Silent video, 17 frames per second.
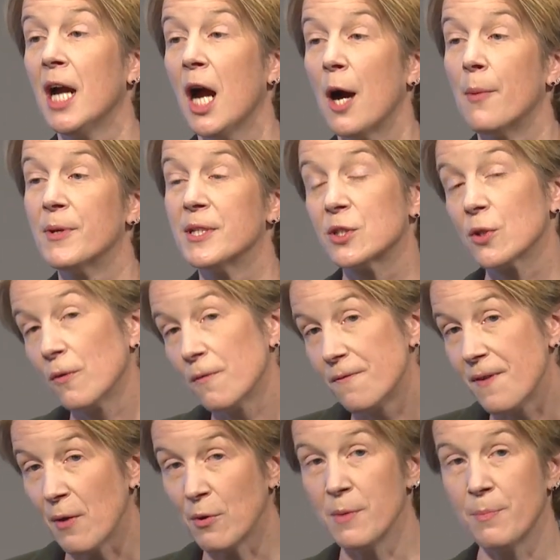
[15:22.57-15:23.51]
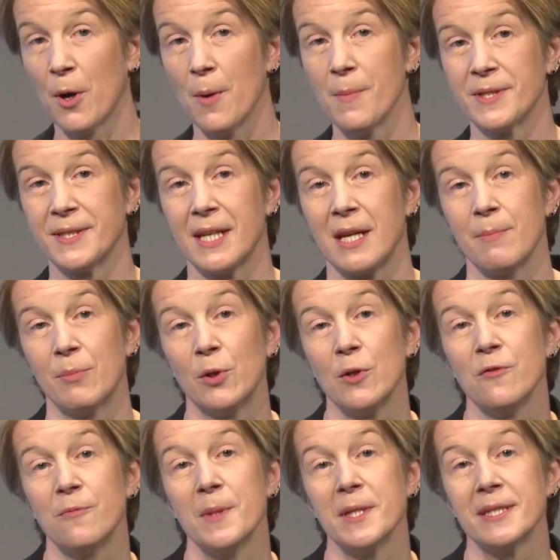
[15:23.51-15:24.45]
and we saw very promising
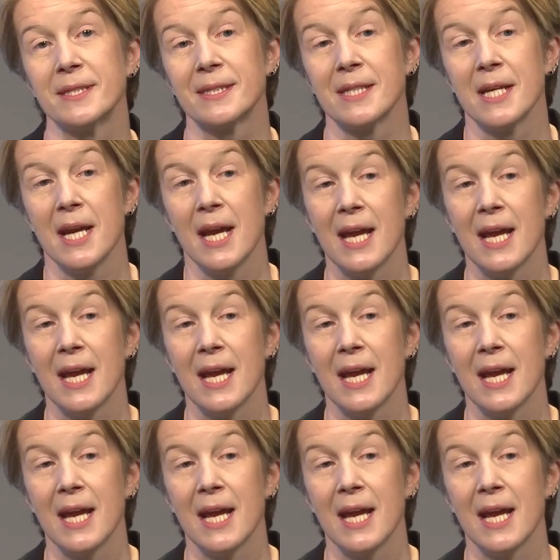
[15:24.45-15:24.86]
improvements